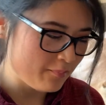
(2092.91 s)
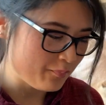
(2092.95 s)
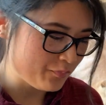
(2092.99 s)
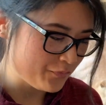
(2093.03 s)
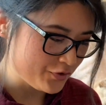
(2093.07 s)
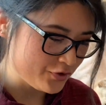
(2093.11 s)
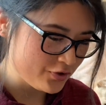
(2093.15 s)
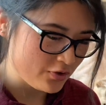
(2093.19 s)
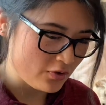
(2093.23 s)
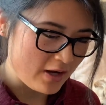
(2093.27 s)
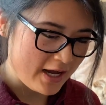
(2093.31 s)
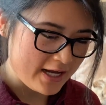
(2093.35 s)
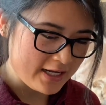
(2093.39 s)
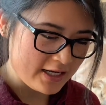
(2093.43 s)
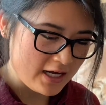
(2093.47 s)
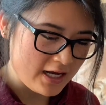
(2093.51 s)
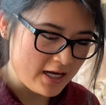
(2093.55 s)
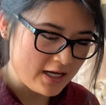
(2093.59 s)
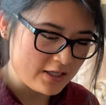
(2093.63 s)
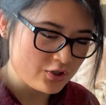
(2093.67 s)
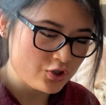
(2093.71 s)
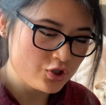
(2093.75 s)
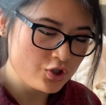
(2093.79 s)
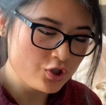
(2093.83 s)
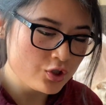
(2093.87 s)
So I
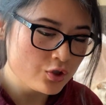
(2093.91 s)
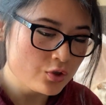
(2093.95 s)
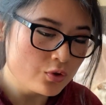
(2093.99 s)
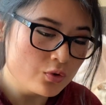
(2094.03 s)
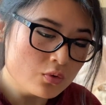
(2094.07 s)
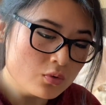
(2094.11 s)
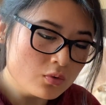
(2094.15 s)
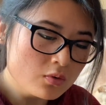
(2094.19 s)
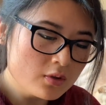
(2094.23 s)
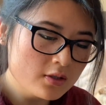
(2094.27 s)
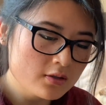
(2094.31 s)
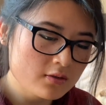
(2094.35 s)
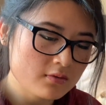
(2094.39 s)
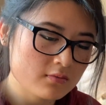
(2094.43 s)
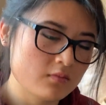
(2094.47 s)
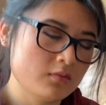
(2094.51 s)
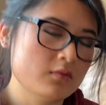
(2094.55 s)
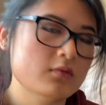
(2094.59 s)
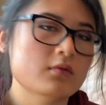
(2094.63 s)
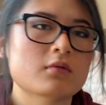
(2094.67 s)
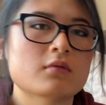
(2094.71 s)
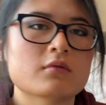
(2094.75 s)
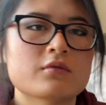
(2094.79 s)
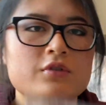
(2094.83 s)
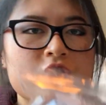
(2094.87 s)
got 2
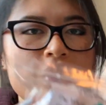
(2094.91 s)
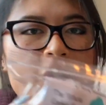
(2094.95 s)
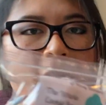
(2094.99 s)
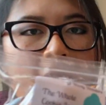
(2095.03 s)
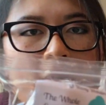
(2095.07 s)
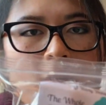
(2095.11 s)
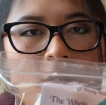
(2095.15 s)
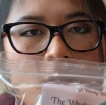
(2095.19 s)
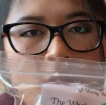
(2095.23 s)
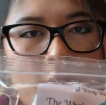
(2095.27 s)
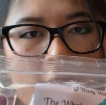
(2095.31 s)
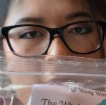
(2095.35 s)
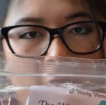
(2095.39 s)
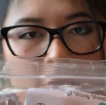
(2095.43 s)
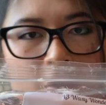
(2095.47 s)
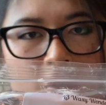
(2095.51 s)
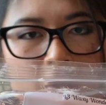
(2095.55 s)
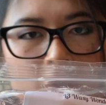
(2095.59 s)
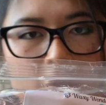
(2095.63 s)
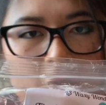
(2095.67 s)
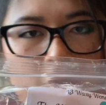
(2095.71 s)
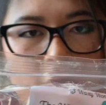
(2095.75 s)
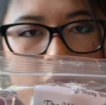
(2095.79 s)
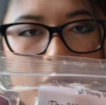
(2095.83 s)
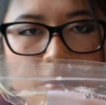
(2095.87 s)

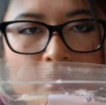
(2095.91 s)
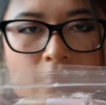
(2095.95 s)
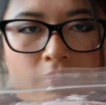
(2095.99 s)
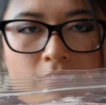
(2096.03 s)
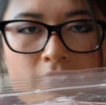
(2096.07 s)
jack-o'-lanterns.